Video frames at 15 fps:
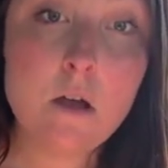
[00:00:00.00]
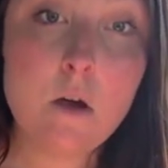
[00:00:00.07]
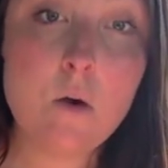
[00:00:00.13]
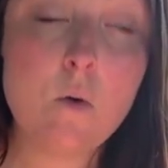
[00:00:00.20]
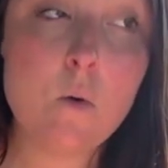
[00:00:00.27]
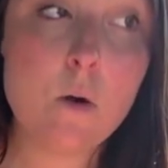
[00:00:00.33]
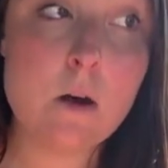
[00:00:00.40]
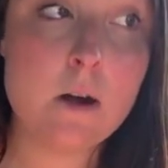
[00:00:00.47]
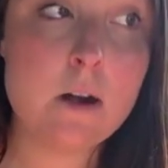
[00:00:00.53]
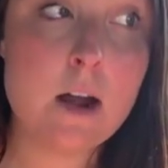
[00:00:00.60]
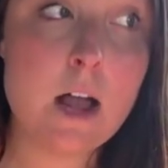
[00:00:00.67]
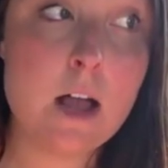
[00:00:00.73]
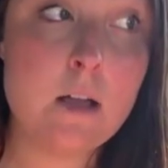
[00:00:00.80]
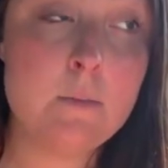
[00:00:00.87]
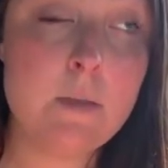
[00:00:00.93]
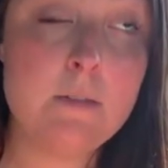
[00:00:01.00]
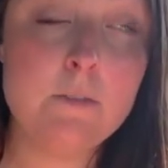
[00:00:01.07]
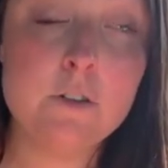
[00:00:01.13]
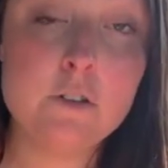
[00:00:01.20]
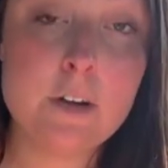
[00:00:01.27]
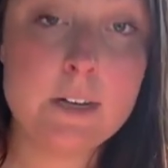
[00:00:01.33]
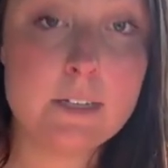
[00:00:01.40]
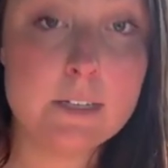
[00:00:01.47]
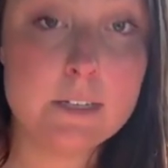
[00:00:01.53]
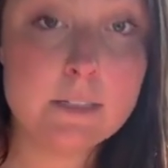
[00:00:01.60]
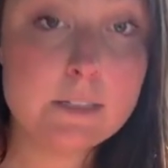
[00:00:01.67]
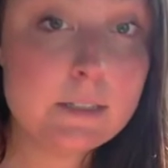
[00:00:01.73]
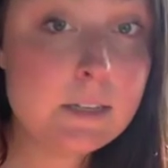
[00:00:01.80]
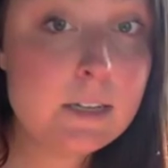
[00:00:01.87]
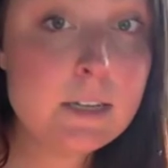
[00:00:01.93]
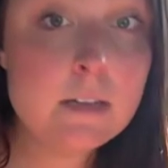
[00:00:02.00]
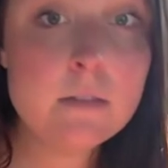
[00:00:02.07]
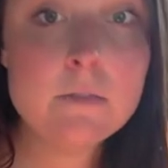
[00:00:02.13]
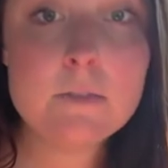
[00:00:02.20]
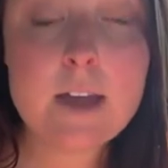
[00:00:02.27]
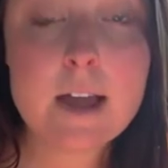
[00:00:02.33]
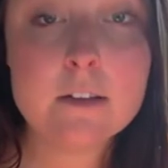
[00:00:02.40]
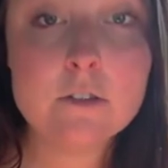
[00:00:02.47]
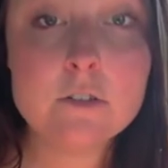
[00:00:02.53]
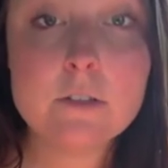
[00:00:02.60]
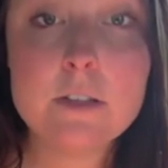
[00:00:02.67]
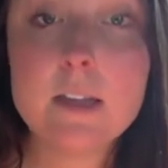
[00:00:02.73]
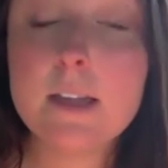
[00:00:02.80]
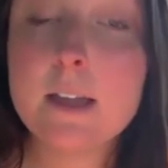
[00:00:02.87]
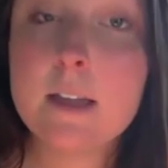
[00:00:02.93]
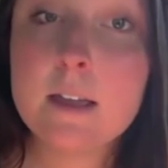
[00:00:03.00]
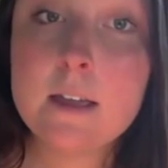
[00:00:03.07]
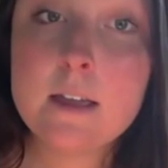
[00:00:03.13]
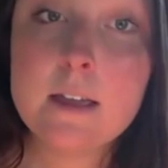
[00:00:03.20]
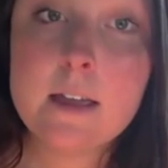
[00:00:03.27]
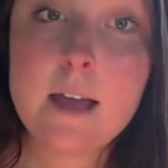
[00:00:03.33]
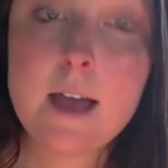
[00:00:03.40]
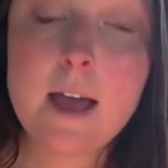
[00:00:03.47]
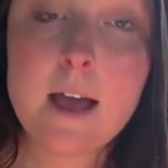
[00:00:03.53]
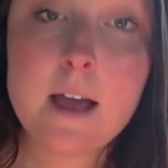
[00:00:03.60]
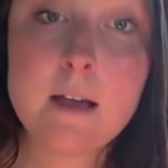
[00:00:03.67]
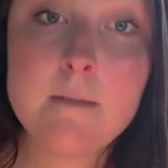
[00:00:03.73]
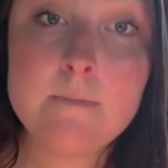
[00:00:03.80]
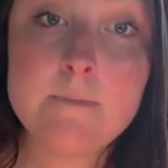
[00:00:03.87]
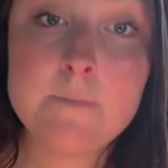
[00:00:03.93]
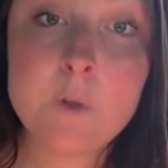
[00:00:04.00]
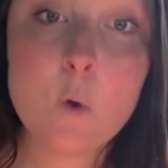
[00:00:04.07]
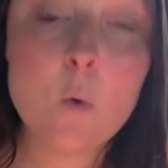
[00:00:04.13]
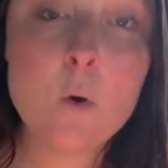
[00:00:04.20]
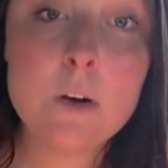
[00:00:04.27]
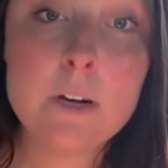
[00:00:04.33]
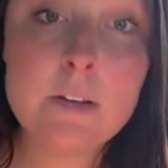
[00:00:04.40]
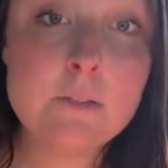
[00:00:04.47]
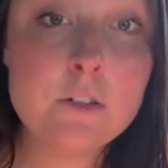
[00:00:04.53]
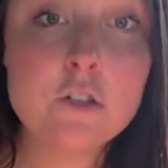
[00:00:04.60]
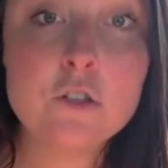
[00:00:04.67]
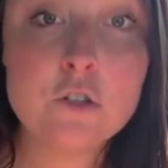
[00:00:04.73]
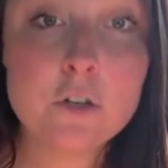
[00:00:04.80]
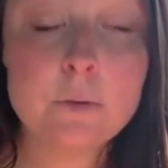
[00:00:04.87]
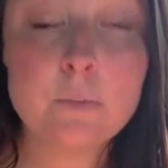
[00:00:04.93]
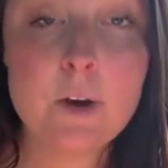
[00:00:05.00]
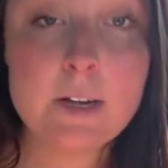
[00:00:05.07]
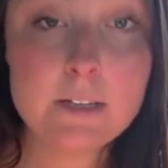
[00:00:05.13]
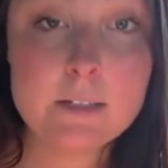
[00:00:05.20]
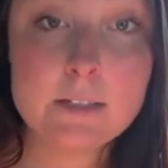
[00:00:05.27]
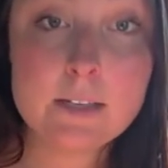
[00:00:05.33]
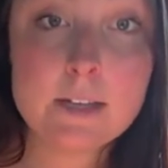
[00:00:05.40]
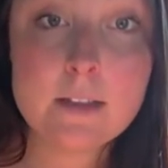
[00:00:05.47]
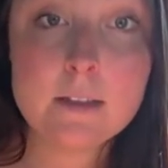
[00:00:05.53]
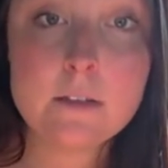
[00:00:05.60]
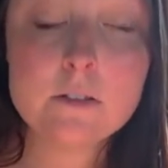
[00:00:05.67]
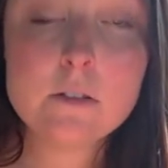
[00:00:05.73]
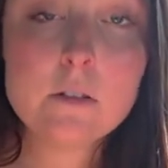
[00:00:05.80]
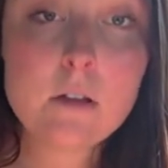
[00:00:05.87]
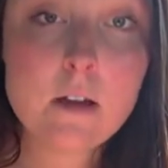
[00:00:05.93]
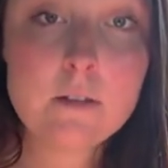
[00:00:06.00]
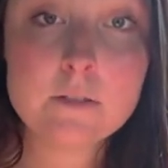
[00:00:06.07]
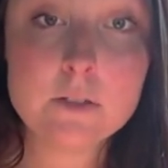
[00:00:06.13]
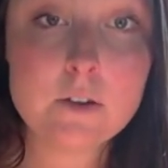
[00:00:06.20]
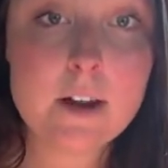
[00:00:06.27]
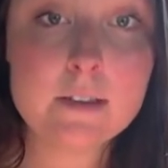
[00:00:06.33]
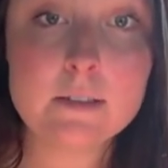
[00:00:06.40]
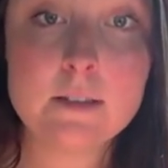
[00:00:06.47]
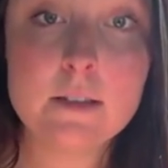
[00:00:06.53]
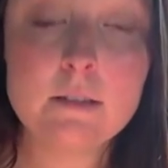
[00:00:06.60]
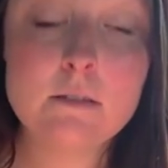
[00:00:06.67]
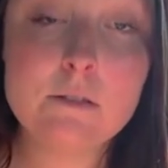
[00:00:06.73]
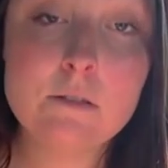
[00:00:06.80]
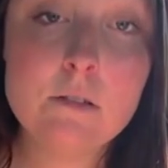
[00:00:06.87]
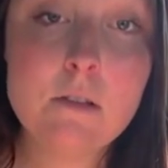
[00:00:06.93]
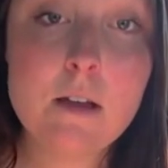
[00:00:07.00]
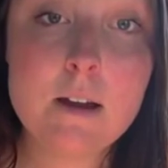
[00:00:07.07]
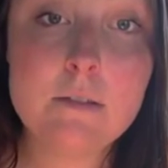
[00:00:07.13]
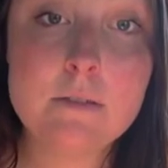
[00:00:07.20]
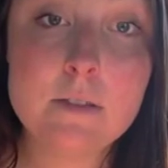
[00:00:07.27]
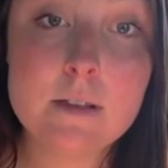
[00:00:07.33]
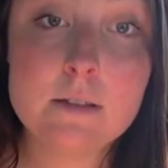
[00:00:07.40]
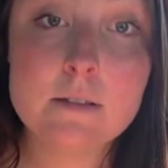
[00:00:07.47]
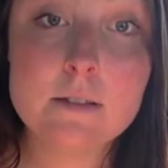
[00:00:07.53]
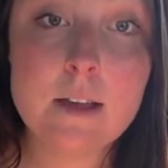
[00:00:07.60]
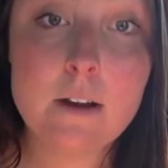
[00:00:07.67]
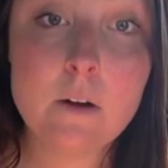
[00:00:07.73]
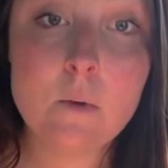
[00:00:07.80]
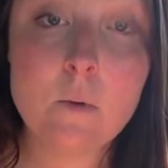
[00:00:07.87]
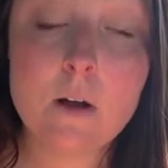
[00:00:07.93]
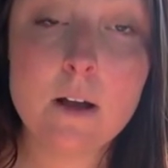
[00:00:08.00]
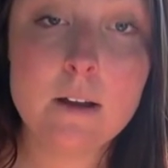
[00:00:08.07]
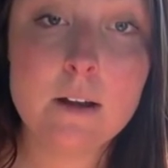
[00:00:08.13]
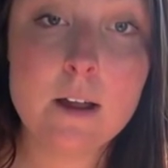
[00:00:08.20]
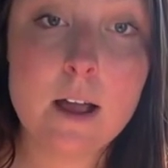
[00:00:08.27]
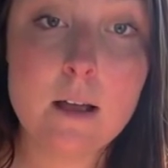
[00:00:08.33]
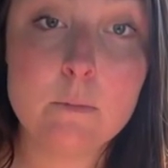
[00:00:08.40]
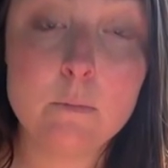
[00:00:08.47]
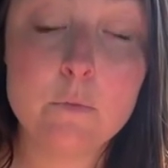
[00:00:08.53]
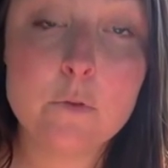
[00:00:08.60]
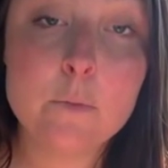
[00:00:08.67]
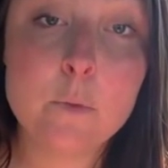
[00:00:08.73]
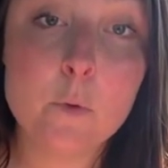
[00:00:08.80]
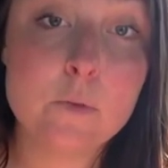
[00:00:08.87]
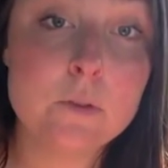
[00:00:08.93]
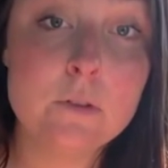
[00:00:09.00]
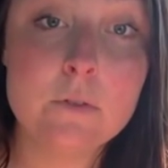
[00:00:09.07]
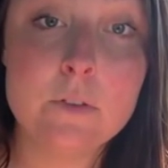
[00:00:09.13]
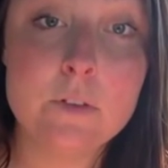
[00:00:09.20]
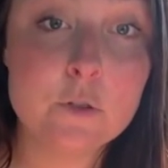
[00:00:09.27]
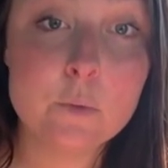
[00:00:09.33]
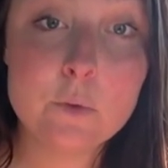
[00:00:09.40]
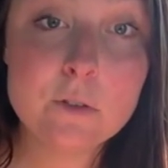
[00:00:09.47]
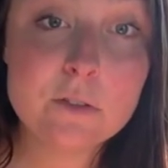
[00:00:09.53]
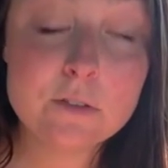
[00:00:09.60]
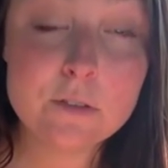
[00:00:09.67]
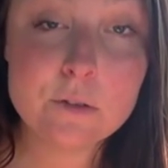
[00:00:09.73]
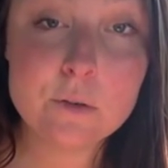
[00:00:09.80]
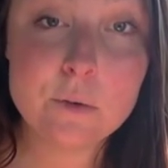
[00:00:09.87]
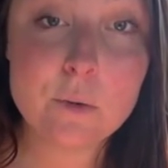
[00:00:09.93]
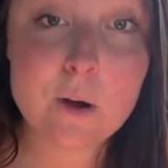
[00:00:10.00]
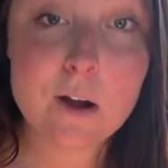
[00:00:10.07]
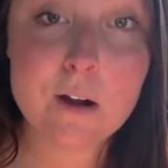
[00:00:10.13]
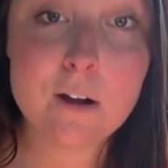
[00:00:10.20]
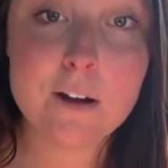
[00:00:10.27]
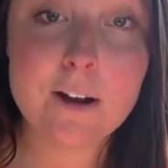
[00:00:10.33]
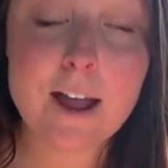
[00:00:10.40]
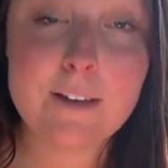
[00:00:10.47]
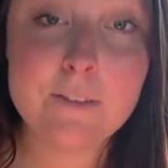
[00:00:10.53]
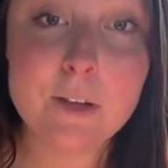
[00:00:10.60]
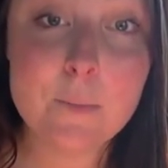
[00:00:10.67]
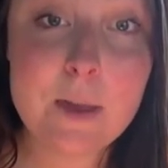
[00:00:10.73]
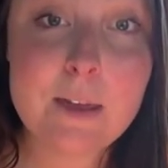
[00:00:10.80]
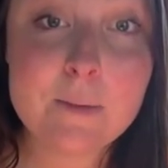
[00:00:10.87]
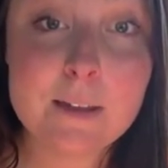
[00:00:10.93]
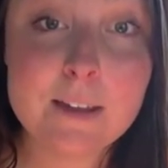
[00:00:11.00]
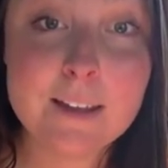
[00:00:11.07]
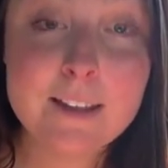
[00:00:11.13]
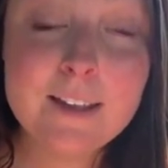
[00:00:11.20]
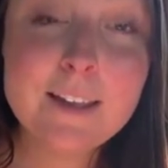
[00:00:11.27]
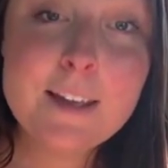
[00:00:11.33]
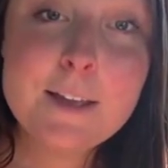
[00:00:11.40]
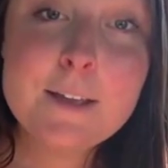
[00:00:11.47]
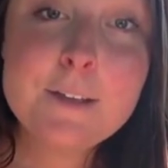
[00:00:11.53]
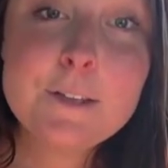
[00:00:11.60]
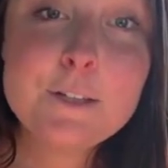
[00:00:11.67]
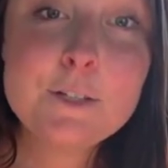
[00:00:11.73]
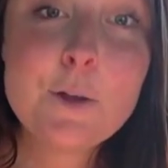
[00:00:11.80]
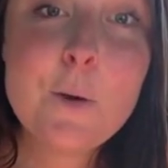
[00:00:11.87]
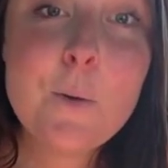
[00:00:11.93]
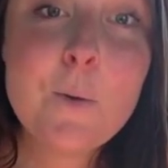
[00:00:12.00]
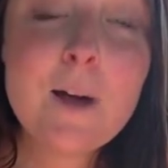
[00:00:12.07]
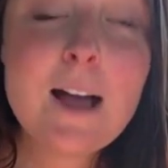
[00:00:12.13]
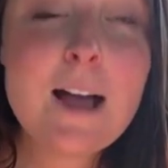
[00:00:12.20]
or if you're trying to conceive naturally, or even just during pregnancy. There's a lot of stress and there's a lot of things that go on for both individuals who are having a baby. So